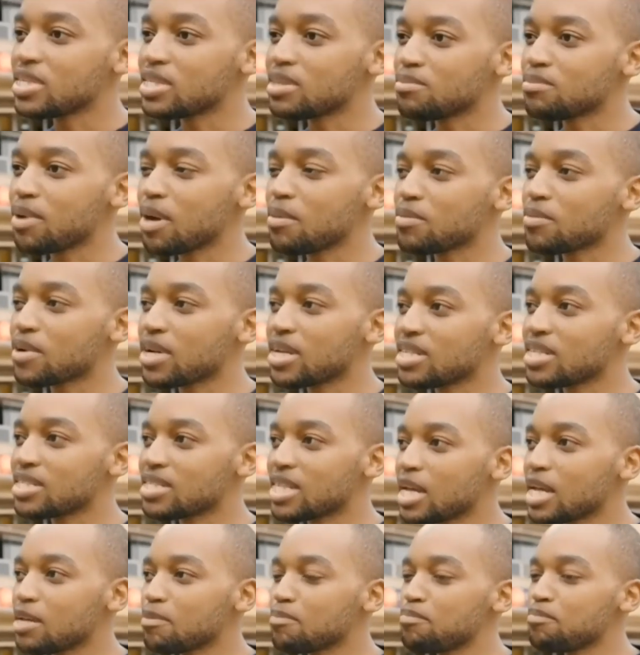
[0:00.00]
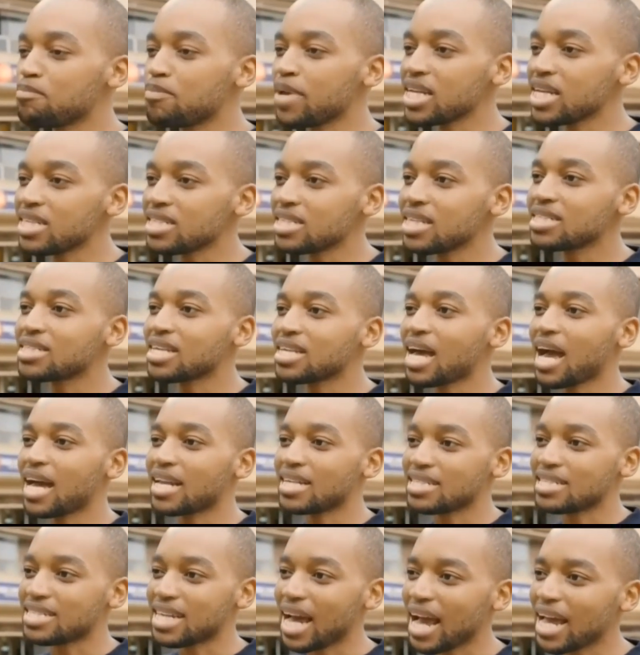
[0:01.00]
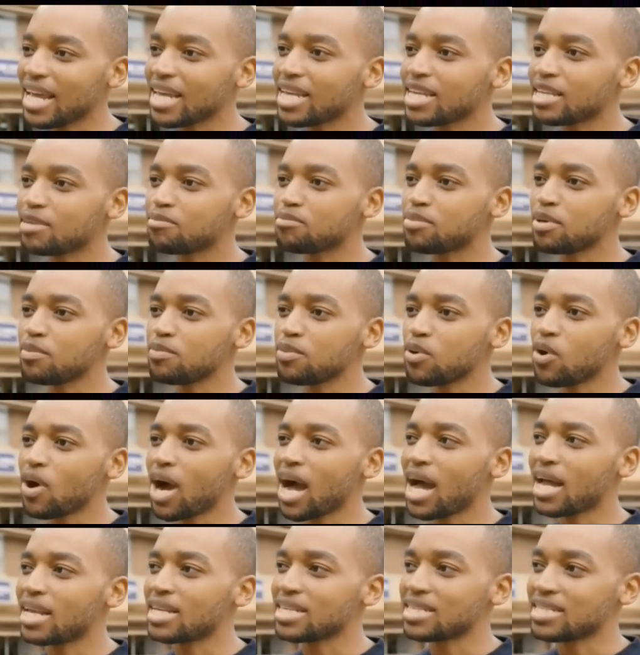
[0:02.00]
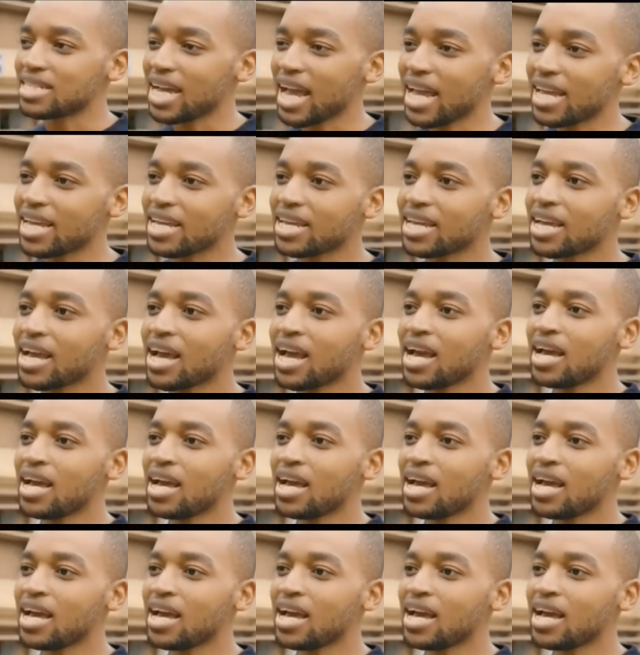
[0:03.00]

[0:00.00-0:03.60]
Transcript: Zimbabwe is that patients are dying. People are dying.